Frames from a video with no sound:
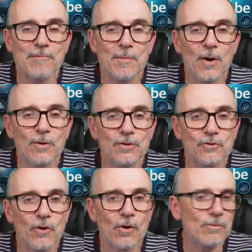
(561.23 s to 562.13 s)
remote
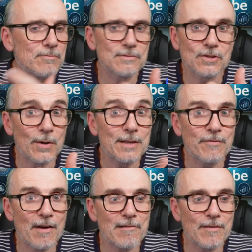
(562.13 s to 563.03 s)
control. So it's
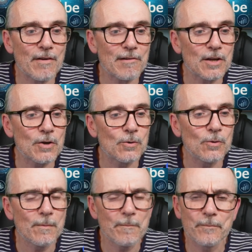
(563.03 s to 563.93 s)
very, very cool.